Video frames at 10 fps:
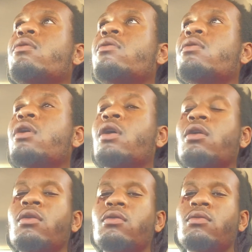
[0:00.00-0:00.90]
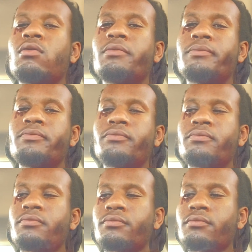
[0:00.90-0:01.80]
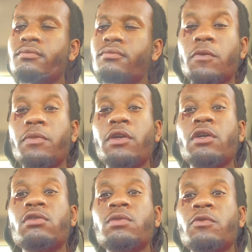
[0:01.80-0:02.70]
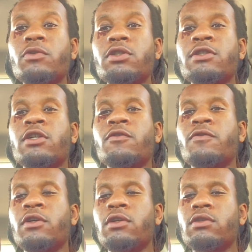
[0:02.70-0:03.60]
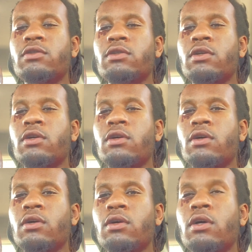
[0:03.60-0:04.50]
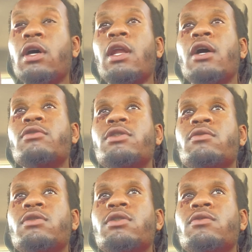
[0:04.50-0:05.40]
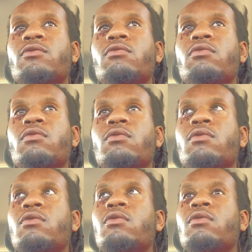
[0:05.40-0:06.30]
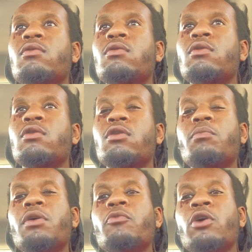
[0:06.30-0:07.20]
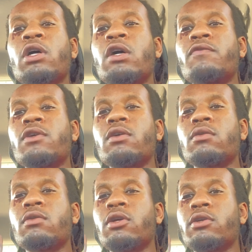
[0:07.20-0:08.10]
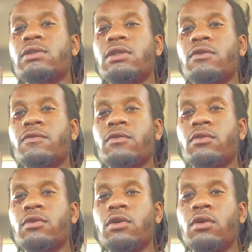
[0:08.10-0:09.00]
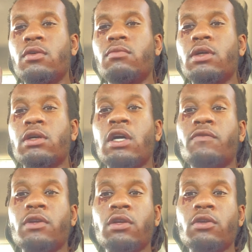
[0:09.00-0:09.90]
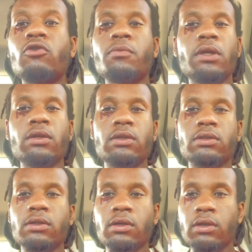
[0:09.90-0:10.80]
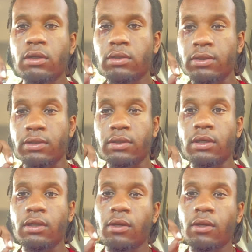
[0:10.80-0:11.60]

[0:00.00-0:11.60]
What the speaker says: And being comfortable with yourself allows you to be more confident in yourself, being confident in your abilities to succeed.